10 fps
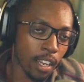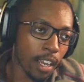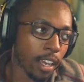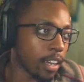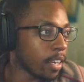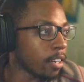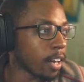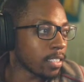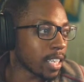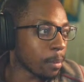And
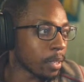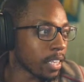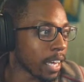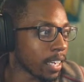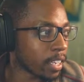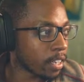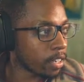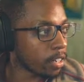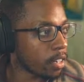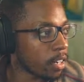on top of that
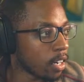here,